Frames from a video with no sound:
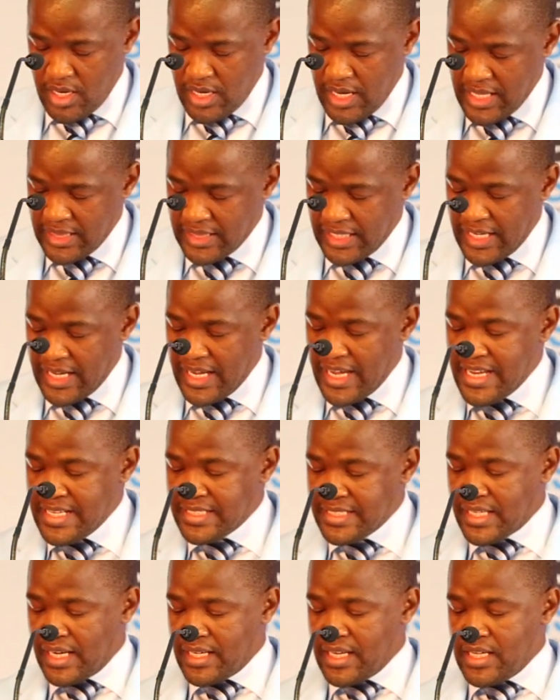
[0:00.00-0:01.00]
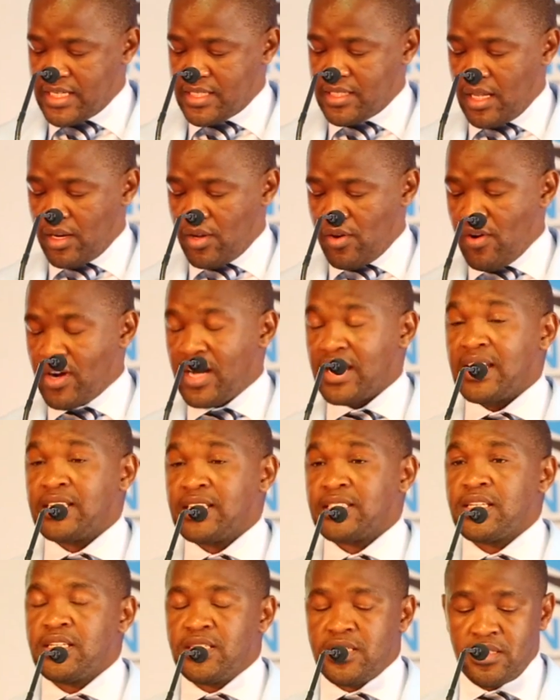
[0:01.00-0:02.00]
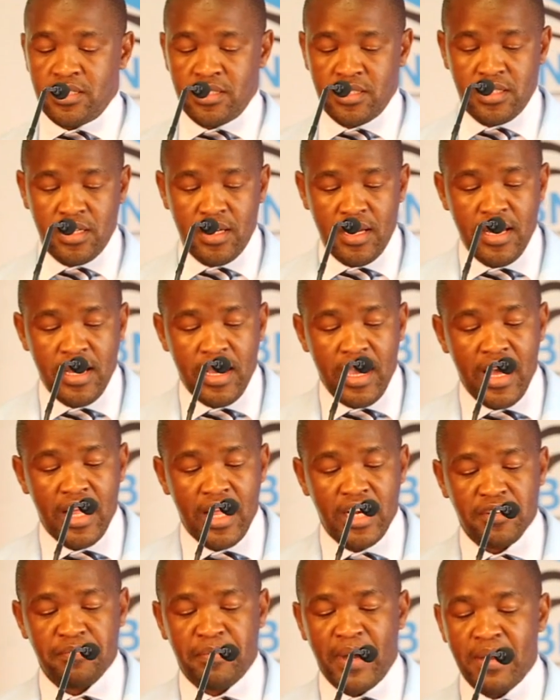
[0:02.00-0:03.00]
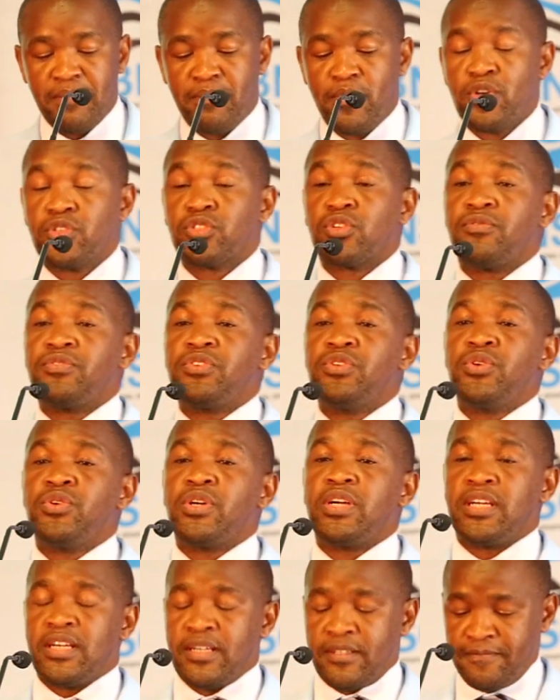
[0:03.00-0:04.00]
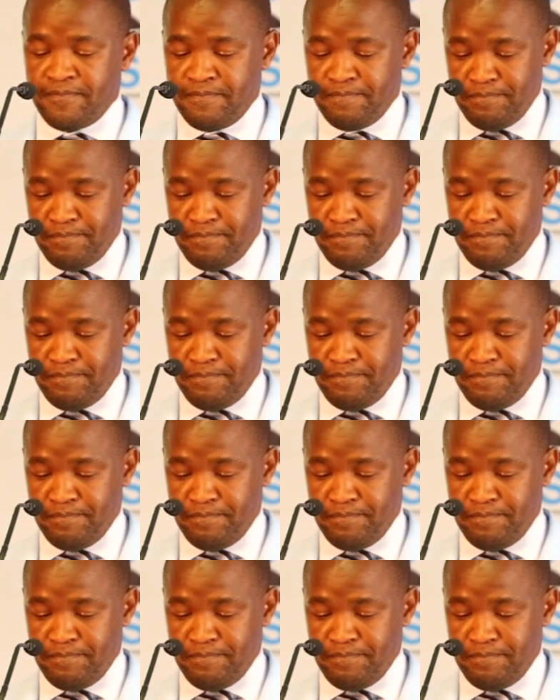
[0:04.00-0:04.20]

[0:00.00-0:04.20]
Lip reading: in the international organizations held by most of you here.